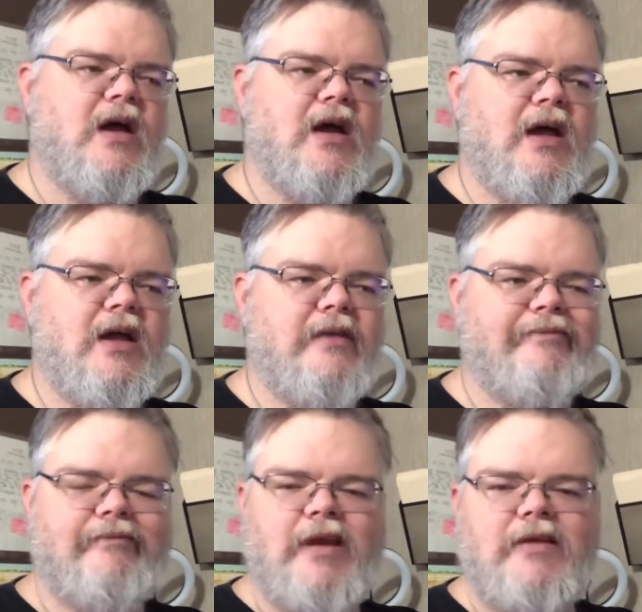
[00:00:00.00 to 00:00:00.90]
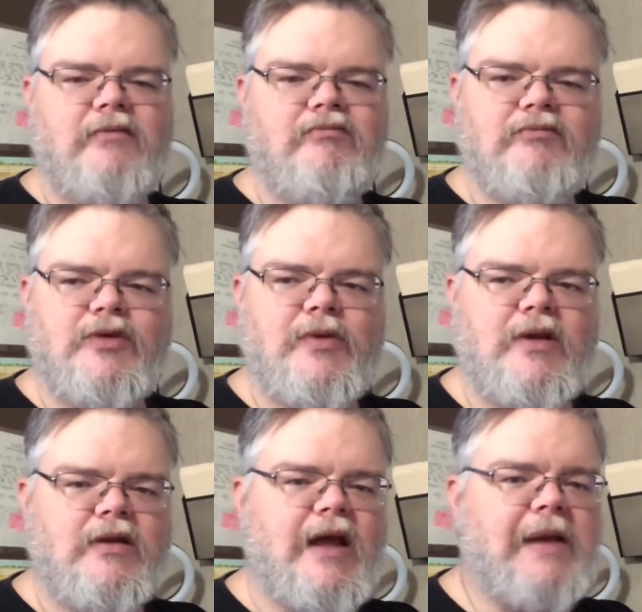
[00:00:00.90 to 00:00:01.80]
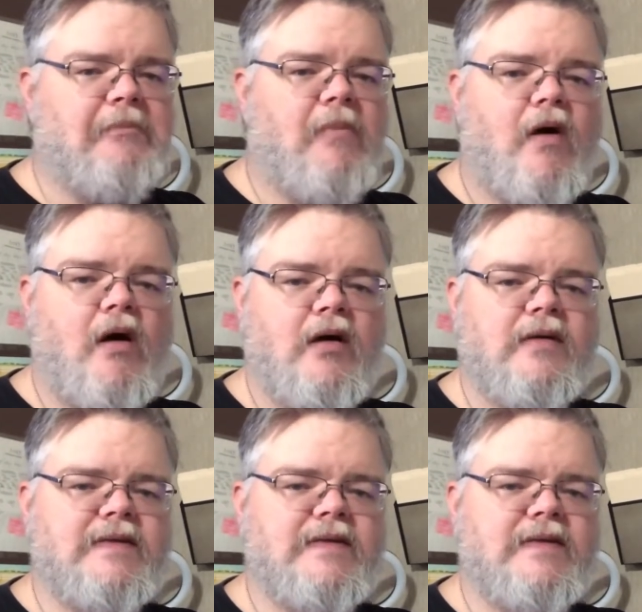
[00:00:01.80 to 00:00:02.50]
and doing like mock